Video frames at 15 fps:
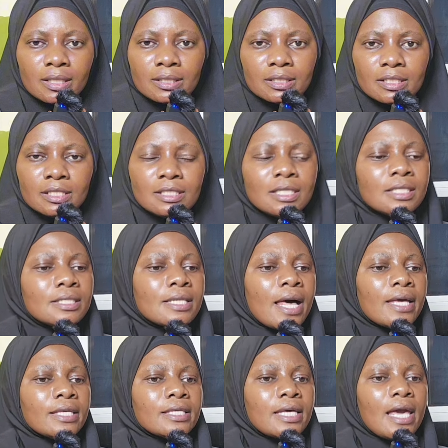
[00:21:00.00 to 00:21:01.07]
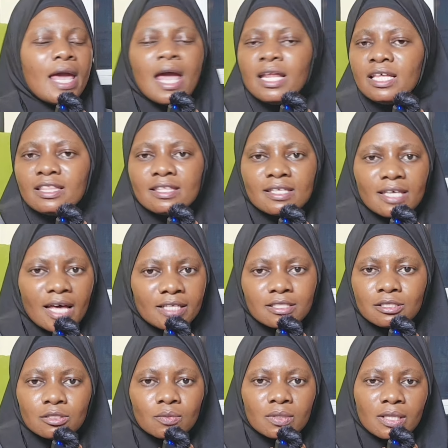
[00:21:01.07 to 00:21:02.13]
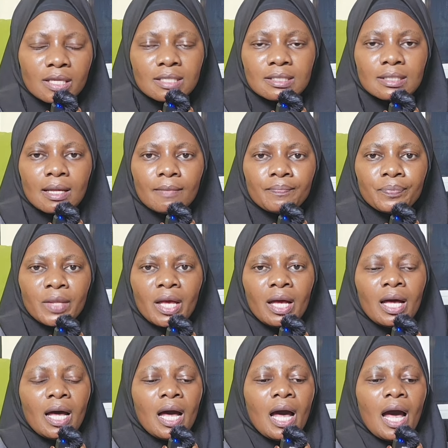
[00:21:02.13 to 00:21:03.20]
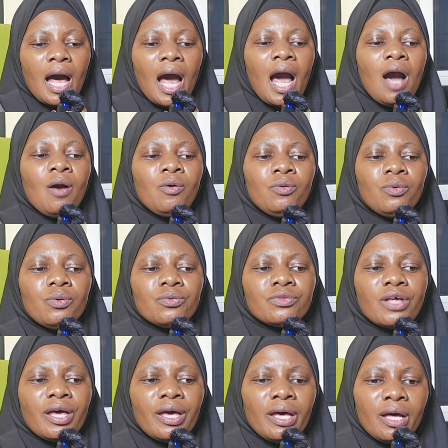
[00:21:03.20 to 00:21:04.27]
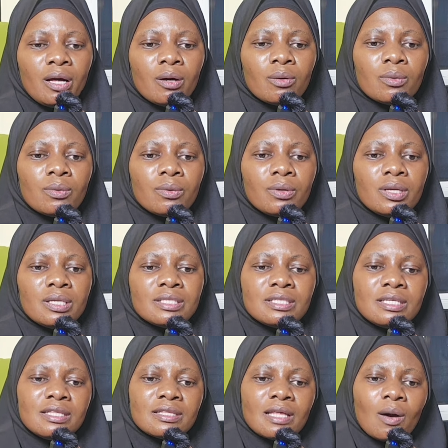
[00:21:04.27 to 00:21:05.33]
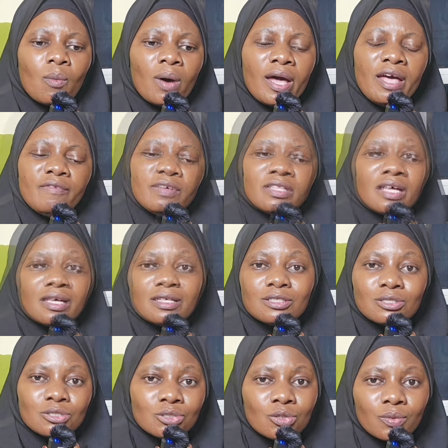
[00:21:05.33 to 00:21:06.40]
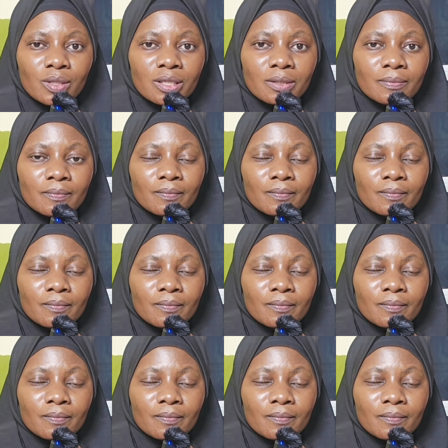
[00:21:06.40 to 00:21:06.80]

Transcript: He didn't like anything got to do with Islam. How the hell is it that whatever that he's doing